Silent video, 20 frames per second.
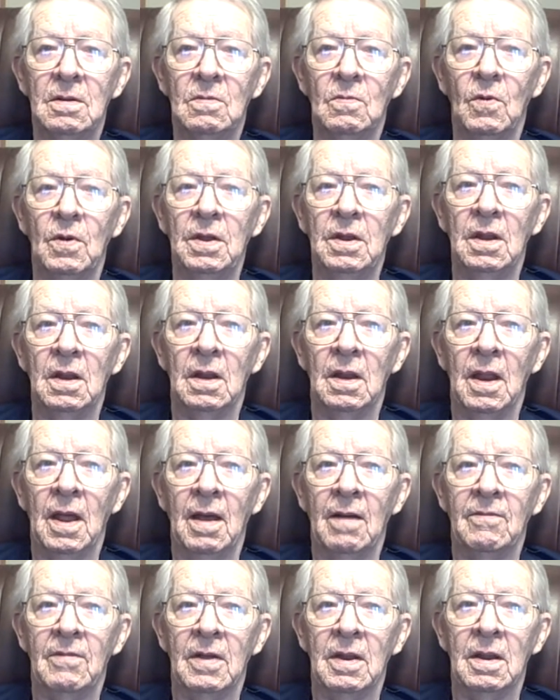We didn't
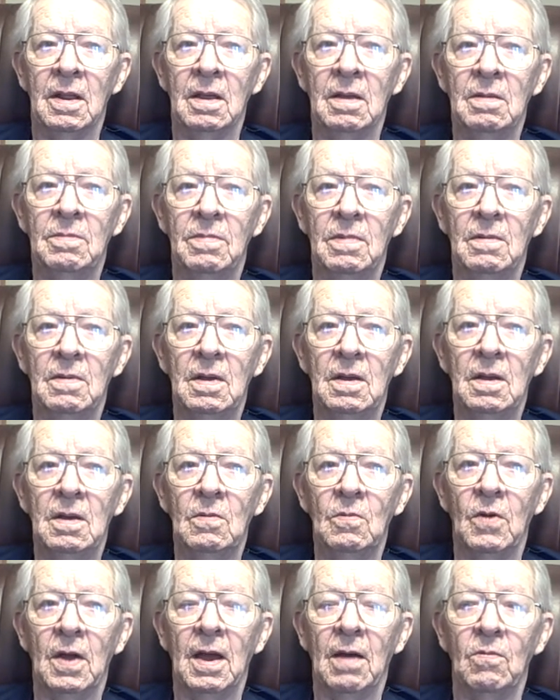have any.
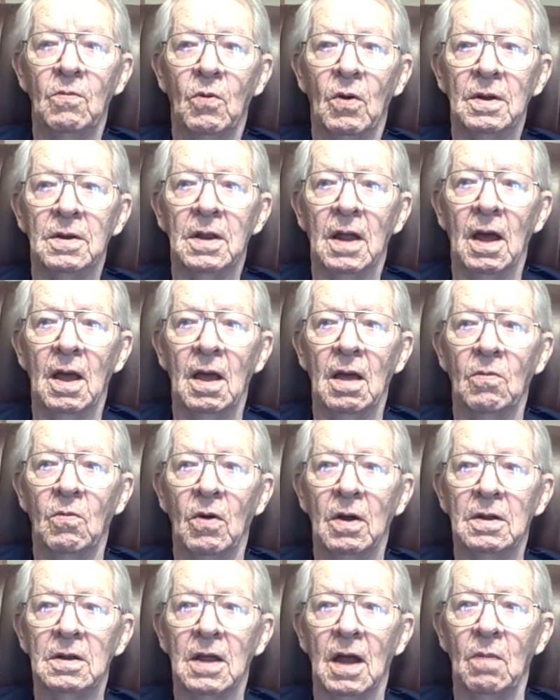We had one
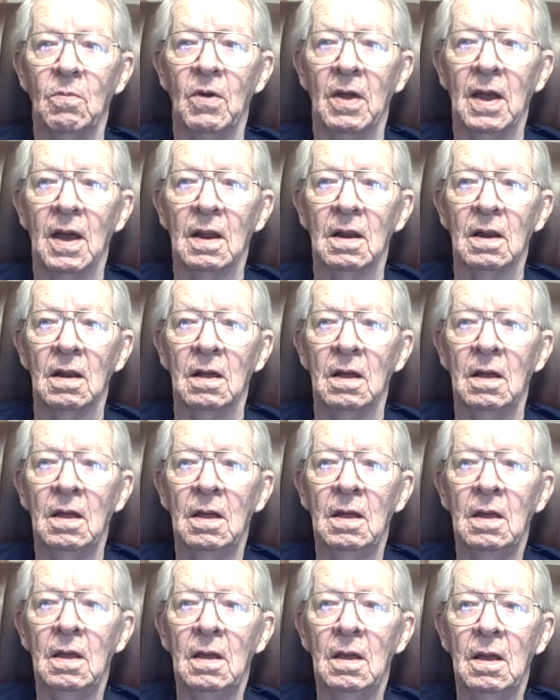time we had
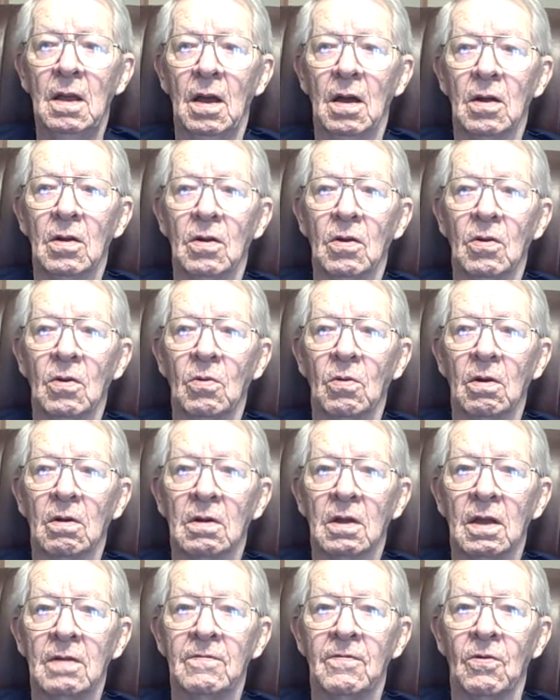a girl
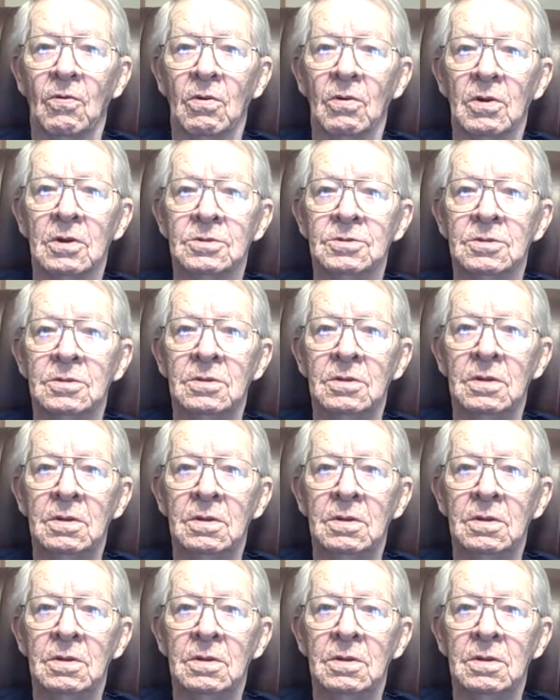working for us.